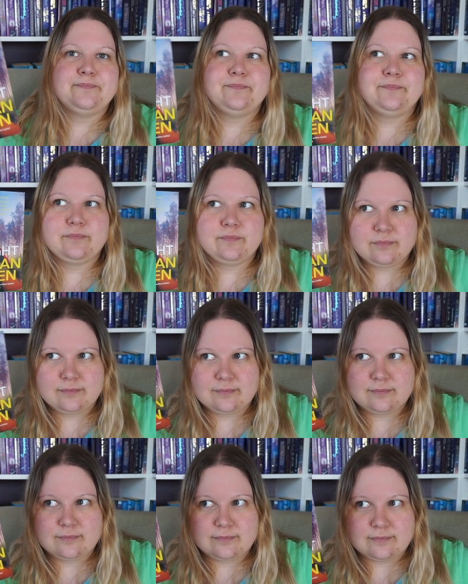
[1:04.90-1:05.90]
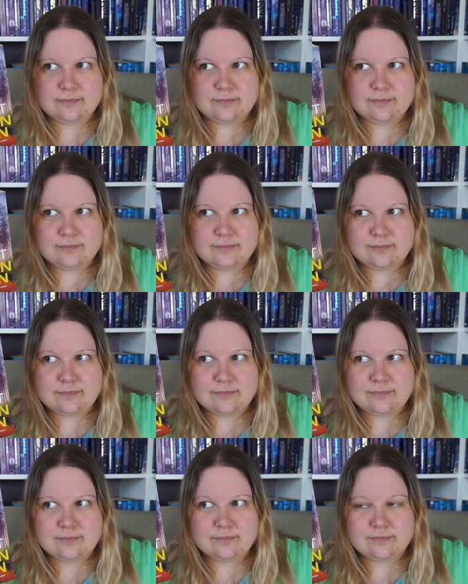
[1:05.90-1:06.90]

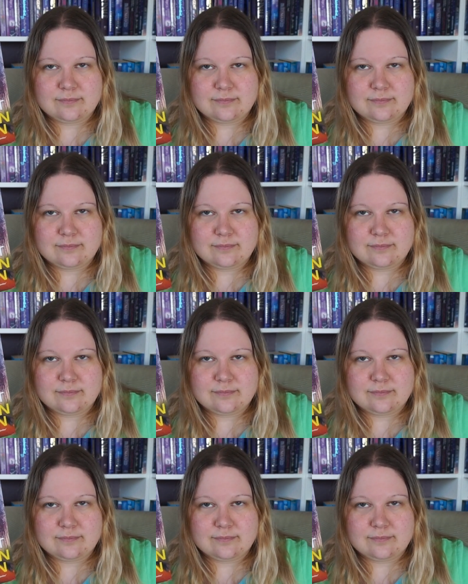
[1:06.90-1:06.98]
(silence)